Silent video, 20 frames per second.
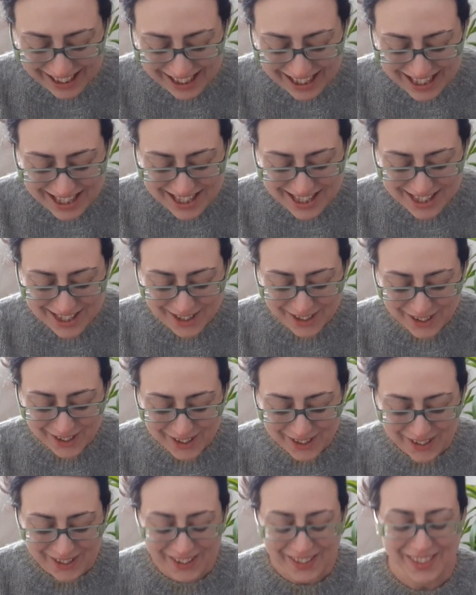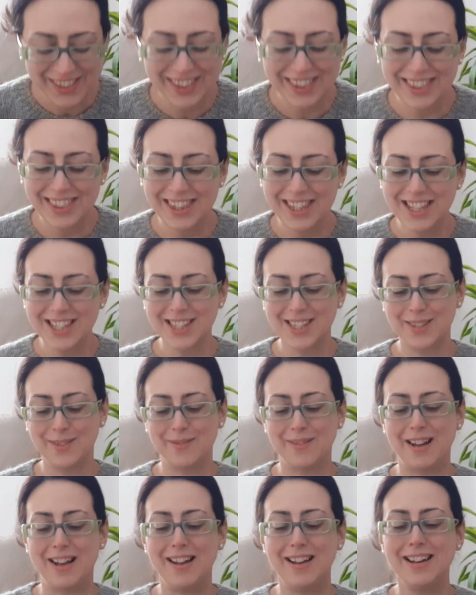So this
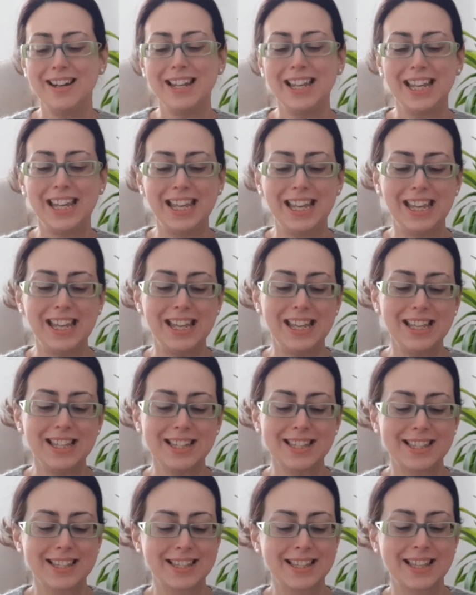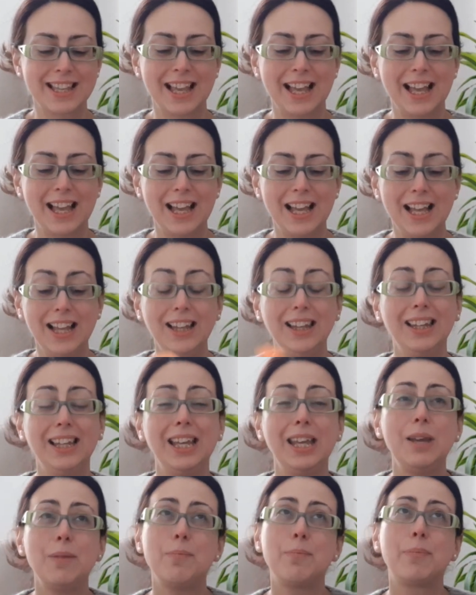one is a
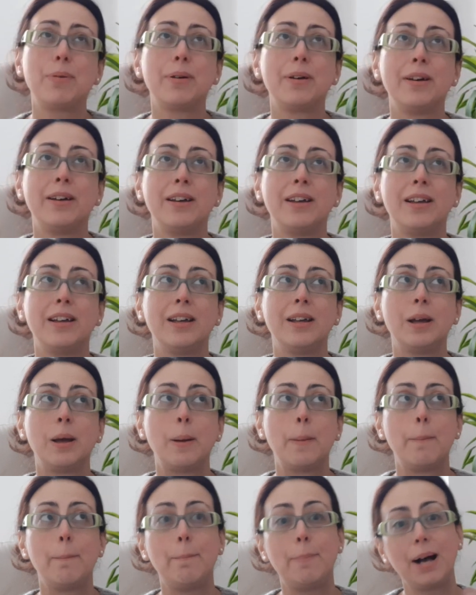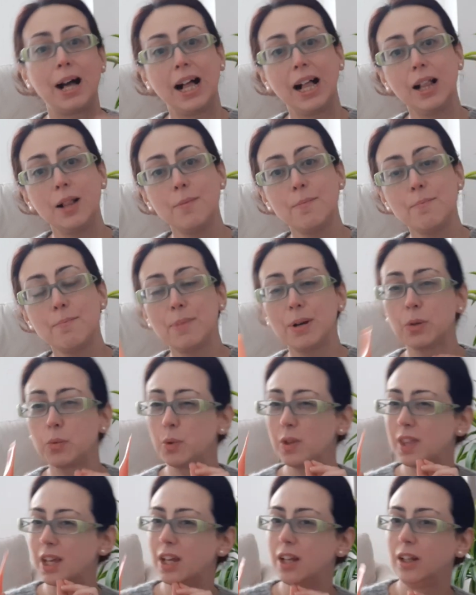lip balm, but
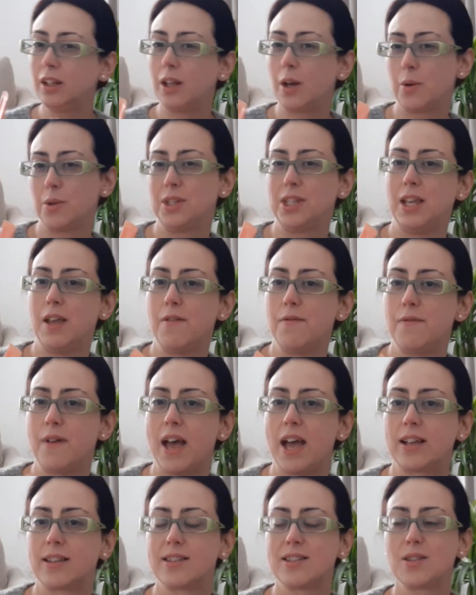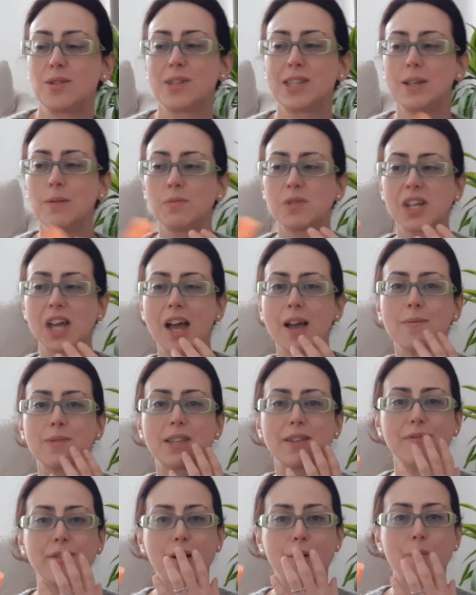with a glossy effect. So
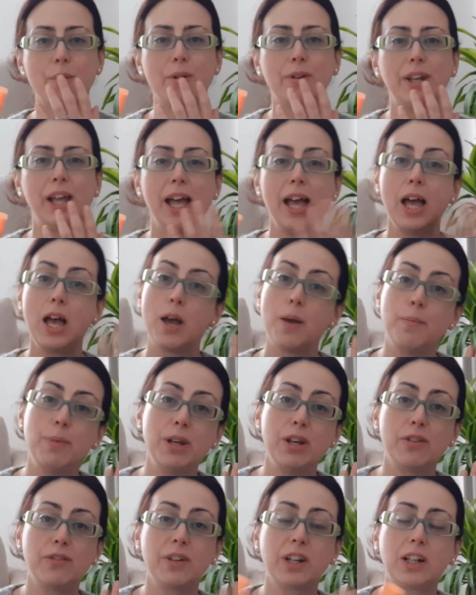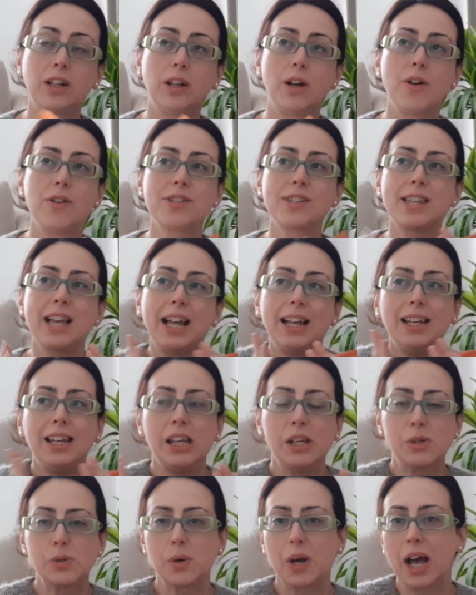sometimes if I want a bit of a gloss, I
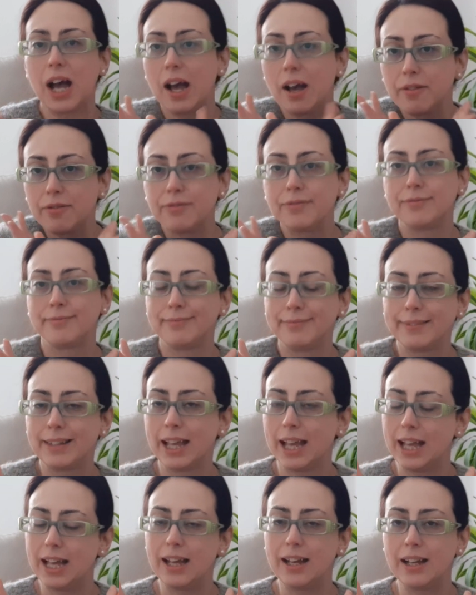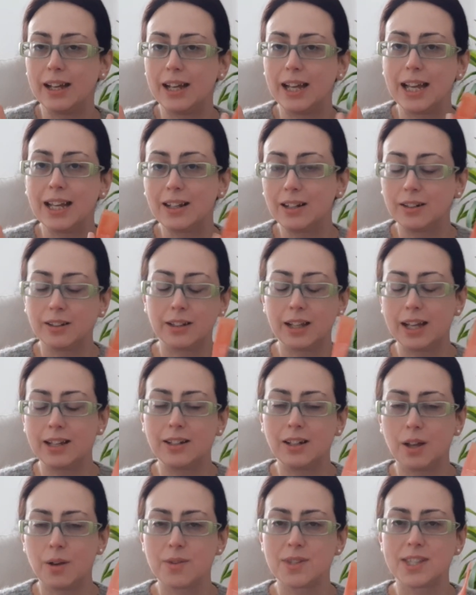need to have uh, a, a
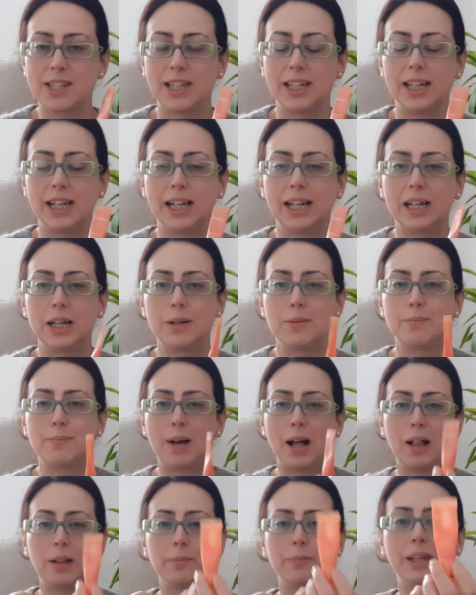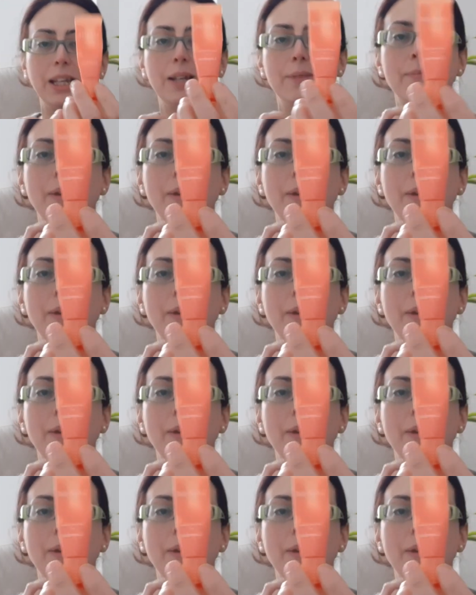glossy uh, balm in